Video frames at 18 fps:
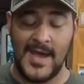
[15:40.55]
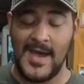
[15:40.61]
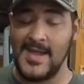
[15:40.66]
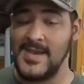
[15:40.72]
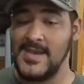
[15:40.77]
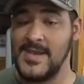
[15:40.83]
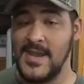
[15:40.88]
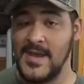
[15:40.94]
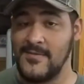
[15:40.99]
I
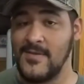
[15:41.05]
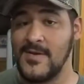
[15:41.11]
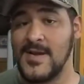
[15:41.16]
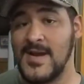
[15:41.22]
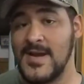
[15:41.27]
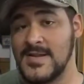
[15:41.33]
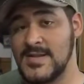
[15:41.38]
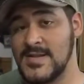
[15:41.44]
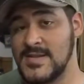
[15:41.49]
never
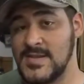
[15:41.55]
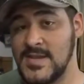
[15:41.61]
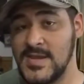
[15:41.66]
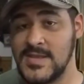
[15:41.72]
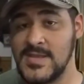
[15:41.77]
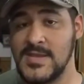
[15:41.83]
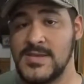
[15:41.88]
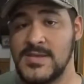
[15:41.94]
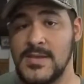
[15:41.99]
got to
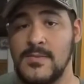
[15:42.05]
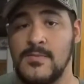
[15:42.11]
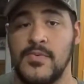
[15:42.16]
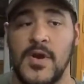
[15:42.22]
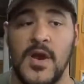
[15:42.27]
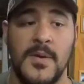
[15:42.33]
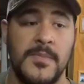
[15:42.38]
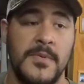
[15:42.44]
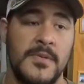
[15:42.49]
sight this in
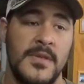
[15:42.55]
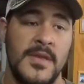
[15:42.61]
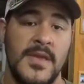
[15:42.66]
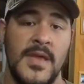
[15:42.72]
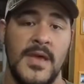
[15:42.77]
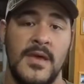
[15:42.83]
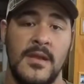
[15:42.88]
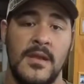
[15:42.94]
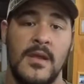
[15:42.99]
properly
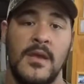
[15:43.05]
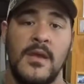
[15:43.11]
yet.